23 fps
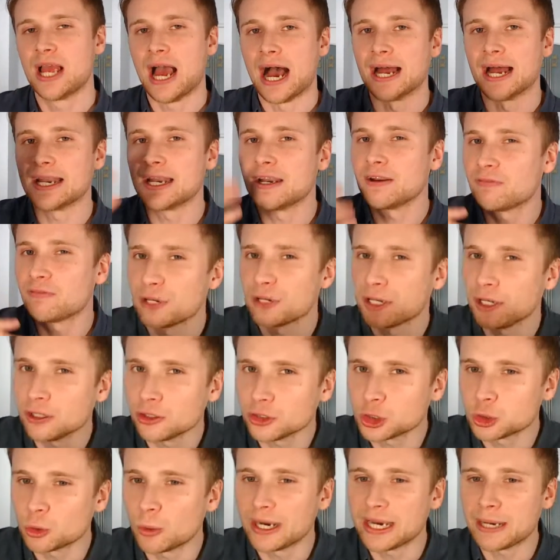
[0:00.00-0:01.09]
And then for the other
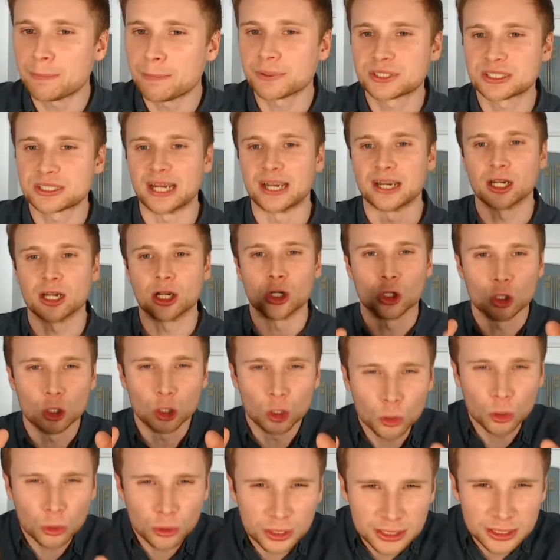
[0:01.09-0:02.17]
20%,
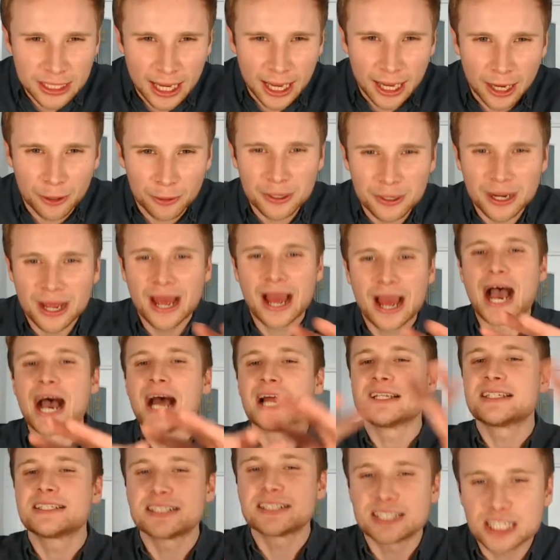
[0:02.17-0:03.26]
look down
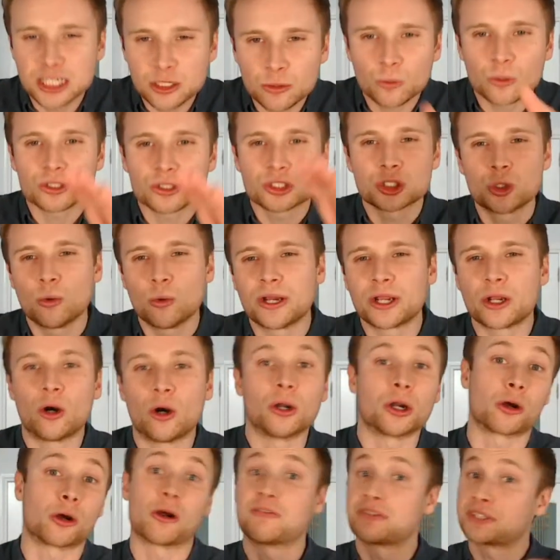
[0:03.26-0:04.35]
and see what's going on.
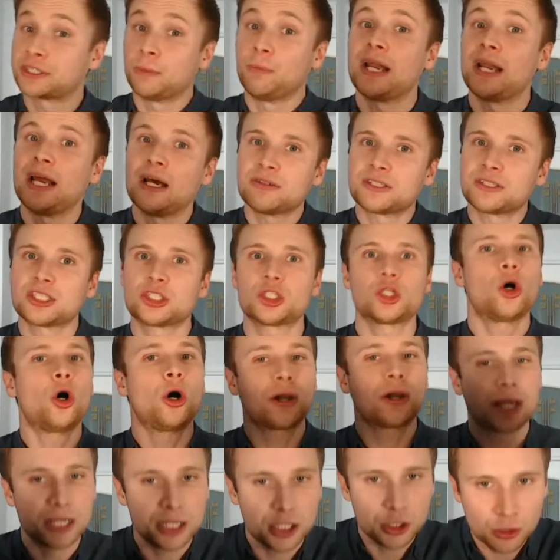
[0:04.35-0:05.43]
Or if someone else is
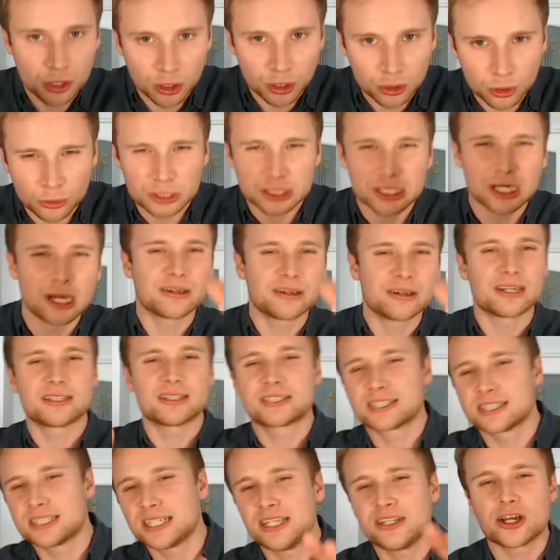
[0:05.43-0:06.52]
talking, you can look down and
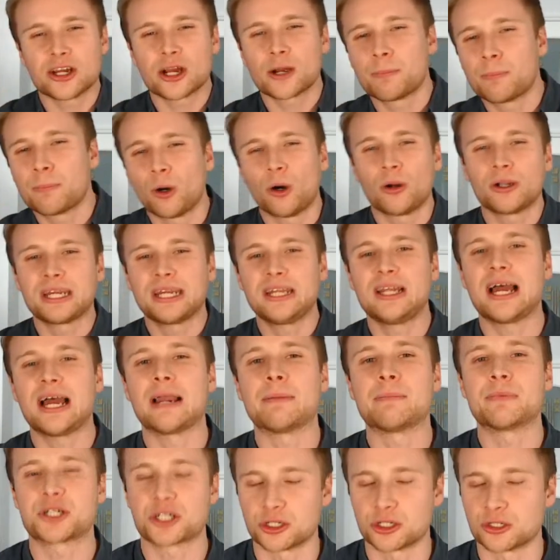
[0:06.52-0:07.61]
see their body
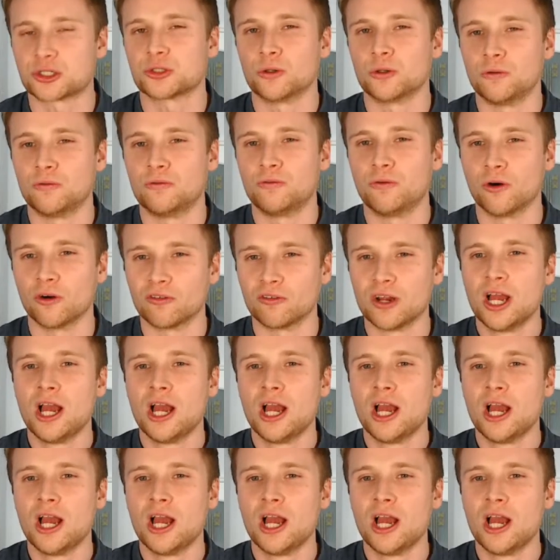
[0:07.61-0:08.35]
language and so forth.